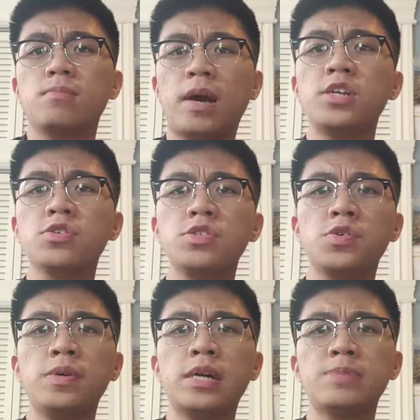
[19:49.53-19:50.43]

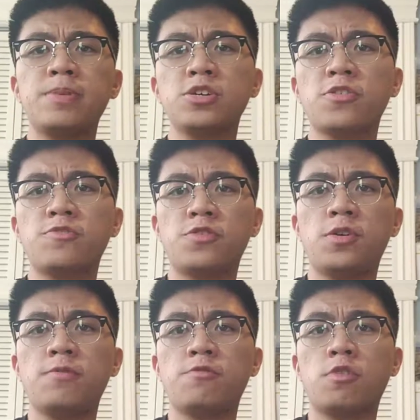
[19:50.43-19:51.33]
Banjo-Kazooie has been
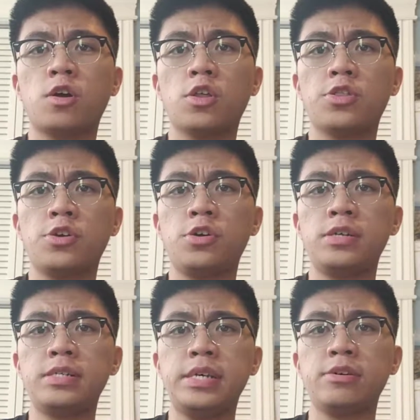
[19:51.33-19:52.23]
confirmed for our
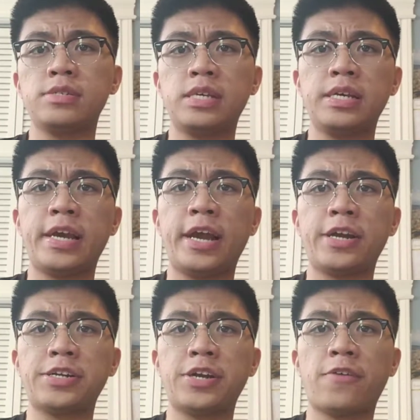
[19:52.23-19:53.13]
third DLC
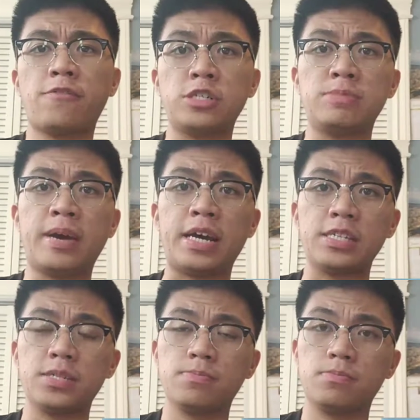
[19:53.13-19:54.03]
character for
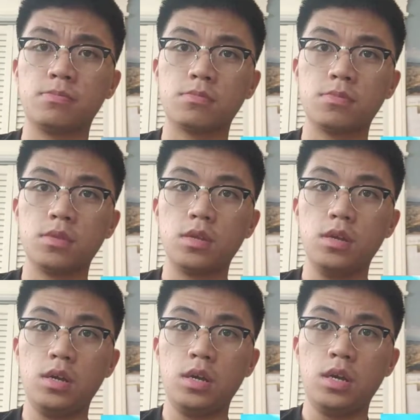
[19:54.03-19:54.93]
Smash.
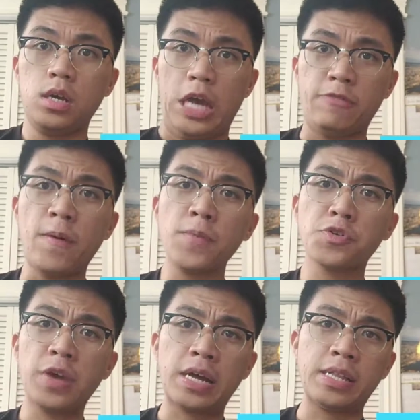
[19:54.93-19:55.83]
If I
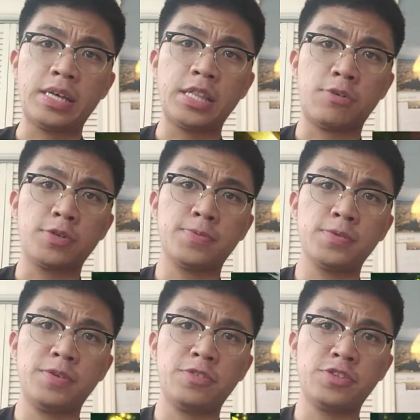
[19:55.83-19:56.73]
remember correctly, there's
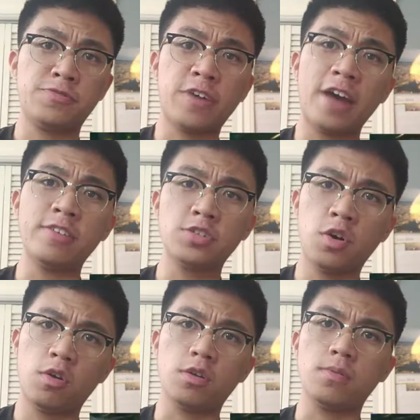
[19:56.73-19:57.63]
5 in
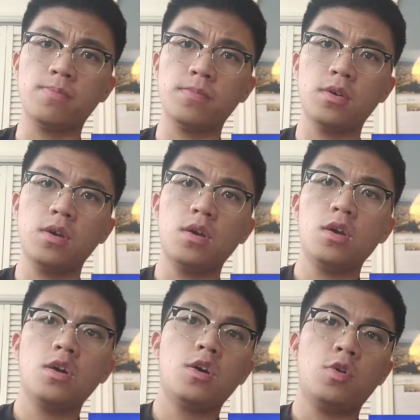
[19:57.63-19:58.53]
total.
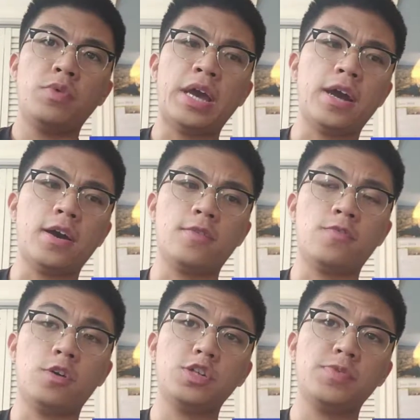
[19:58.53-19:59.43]
We
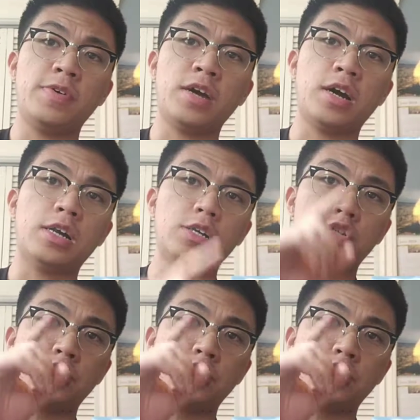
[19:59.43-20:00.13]
got